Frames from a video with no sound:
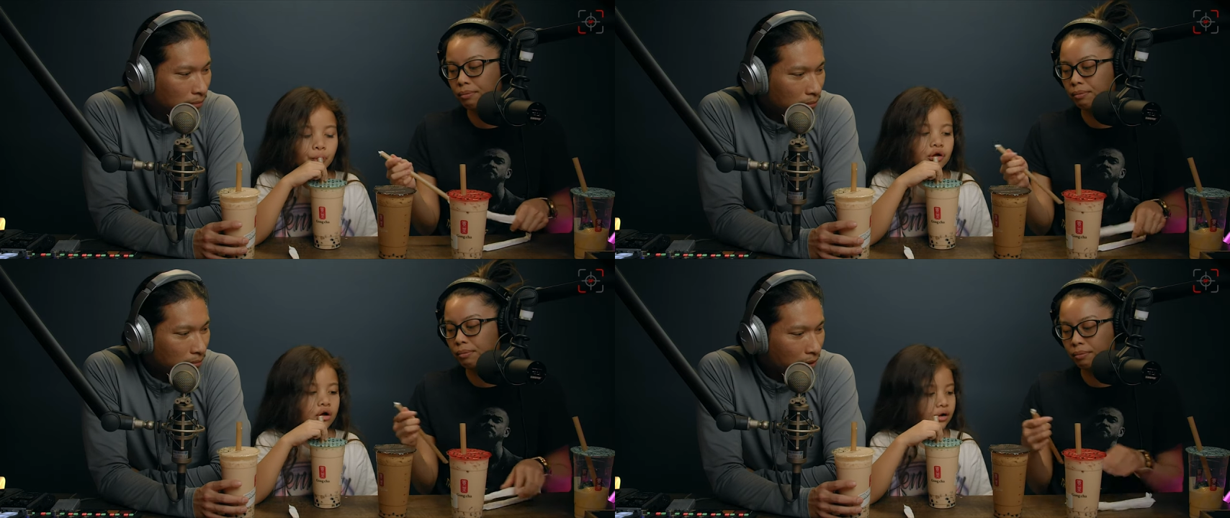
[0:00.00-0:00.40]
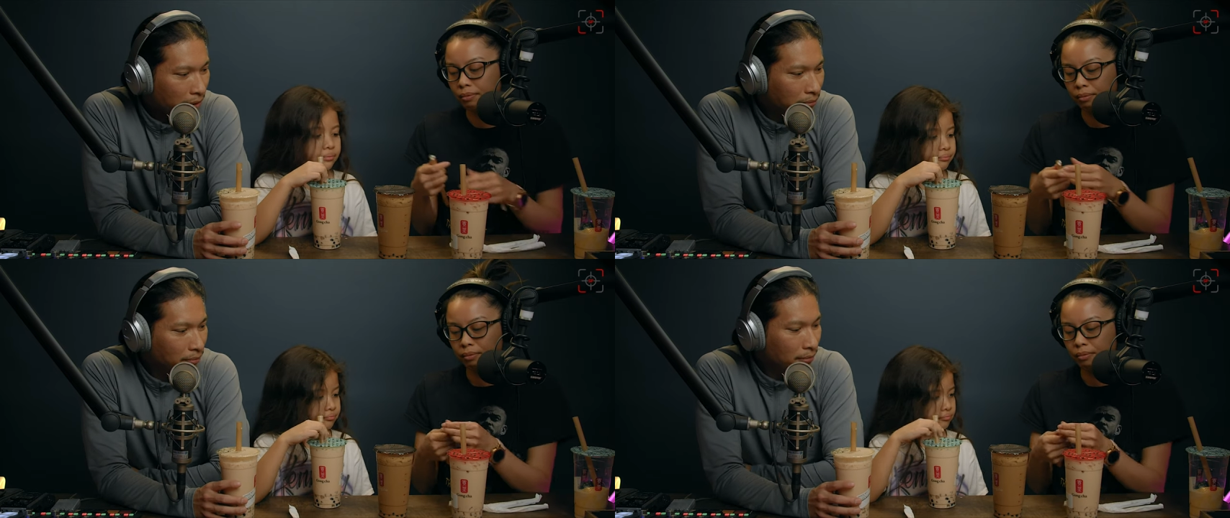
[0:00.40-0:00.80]
Speaker 1: Uh huh.
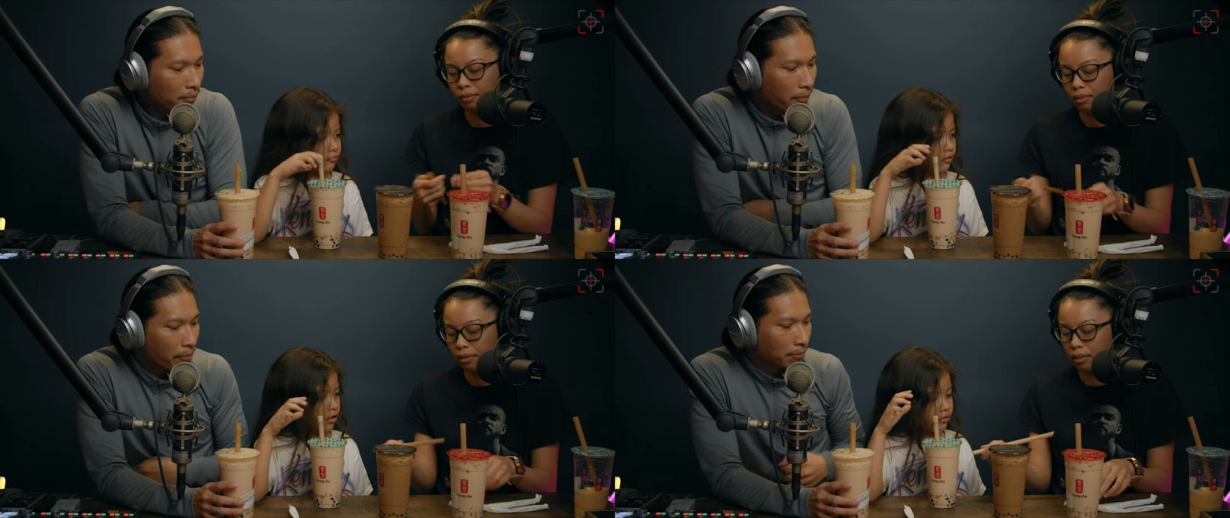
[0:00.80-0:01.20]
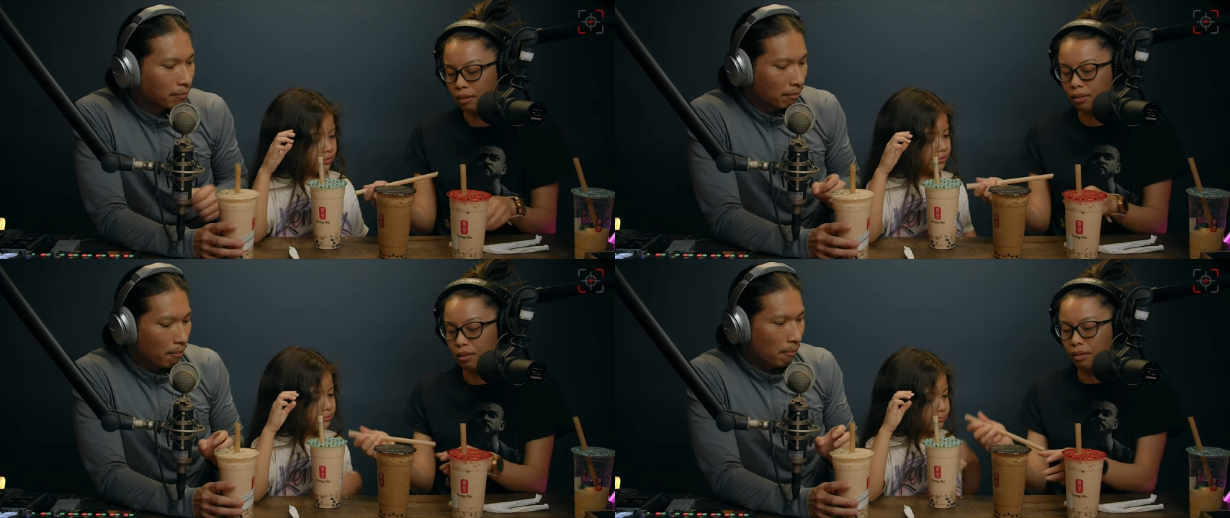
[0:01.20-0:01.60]
No.
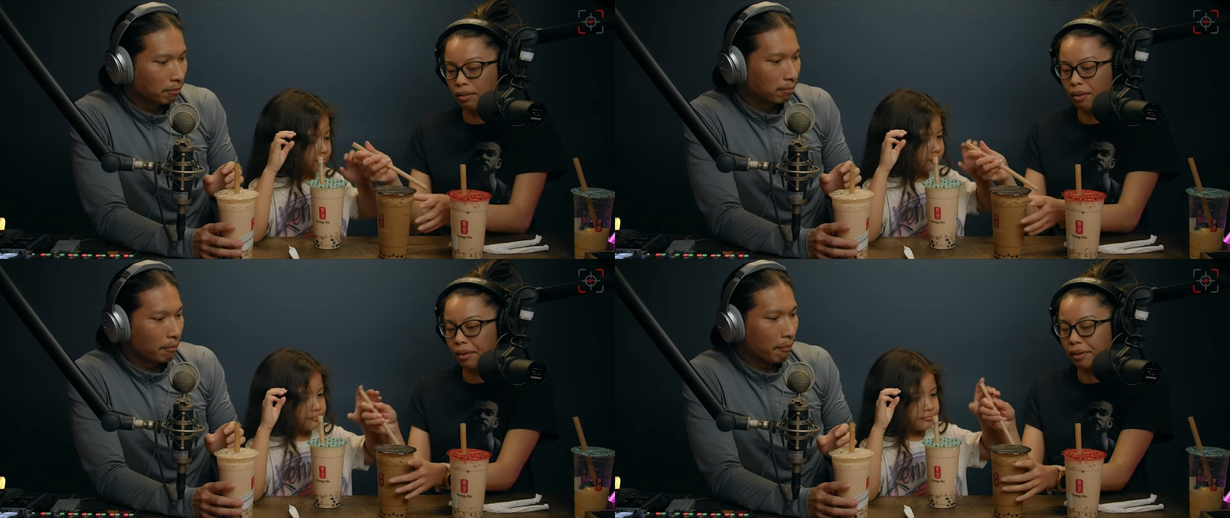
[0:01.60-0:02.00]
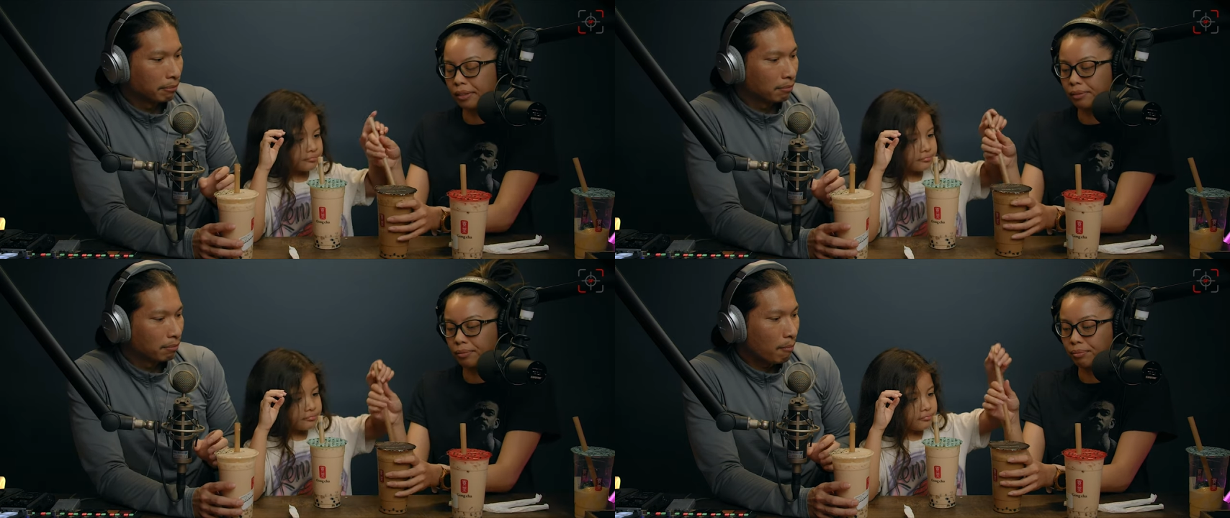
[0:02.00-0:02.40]
You,
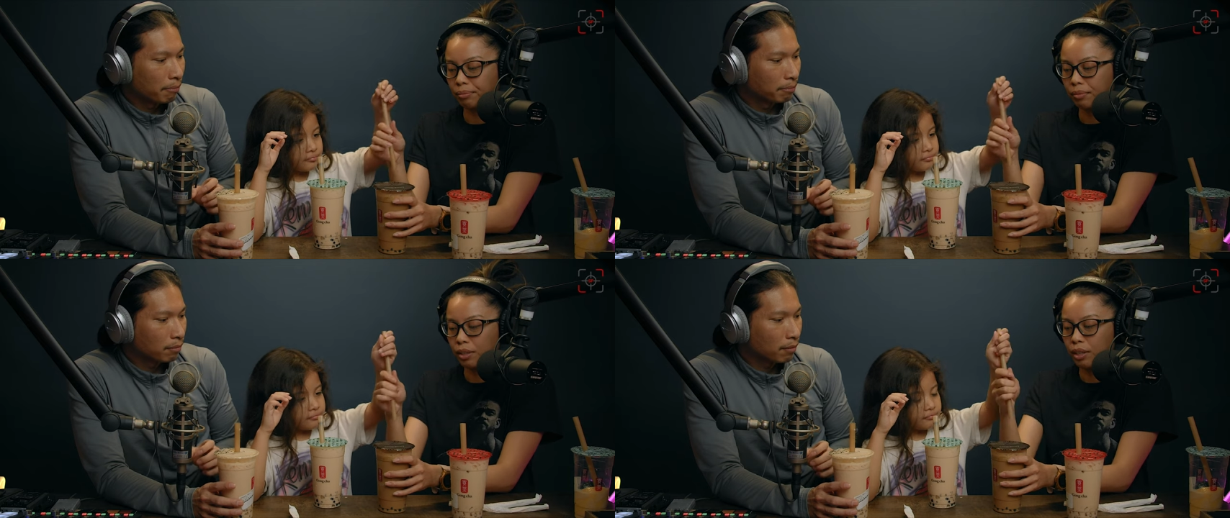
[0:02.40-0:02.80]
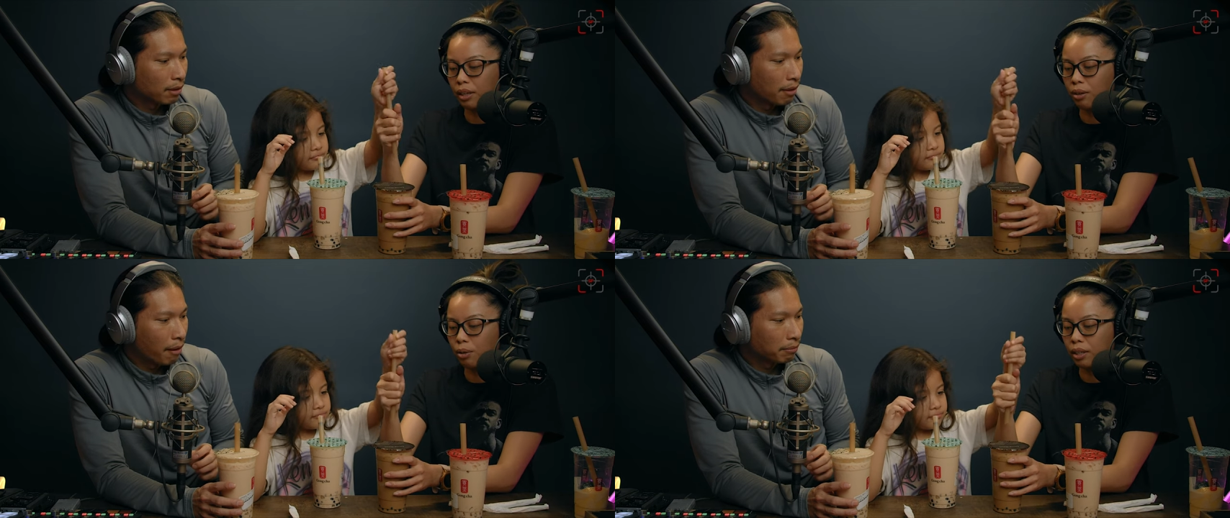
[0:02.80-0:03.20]
Speaker 2: you got to
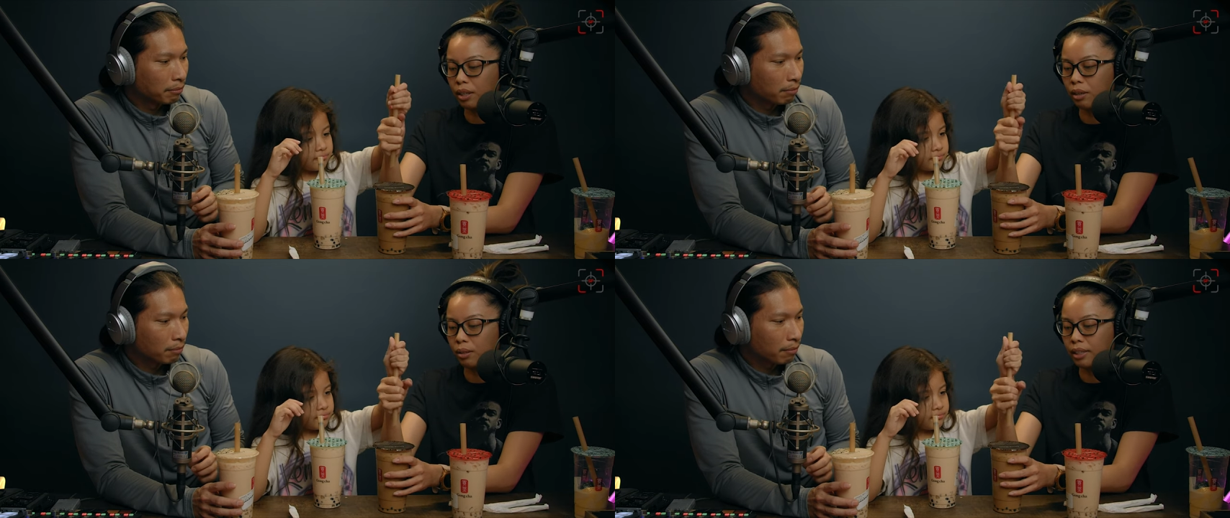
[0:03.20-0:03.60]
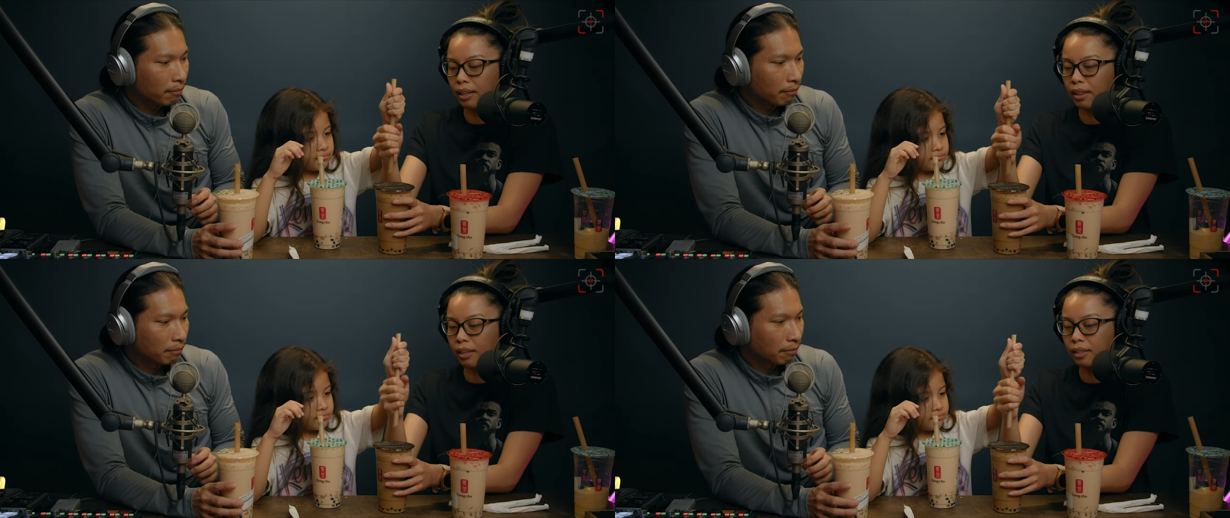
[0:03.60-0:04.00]
hold it close
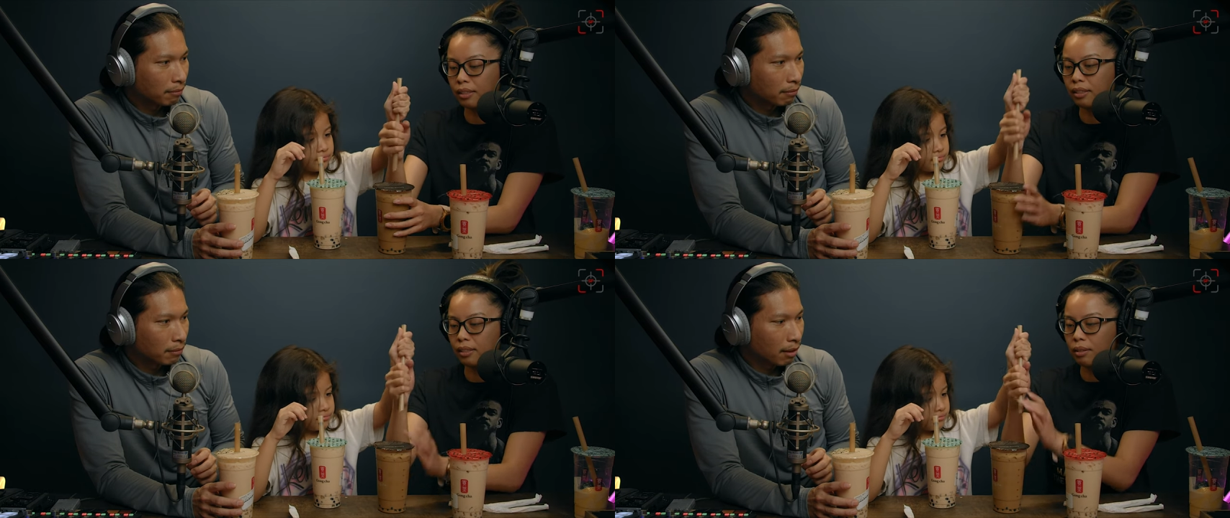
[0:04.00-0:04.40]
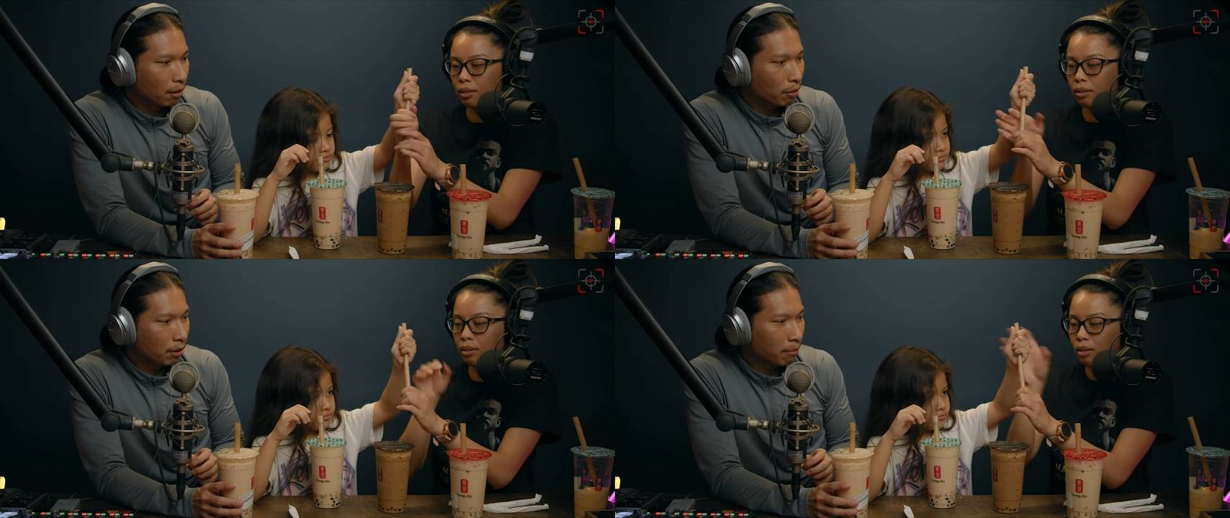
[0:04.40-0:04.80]
like this. Lower.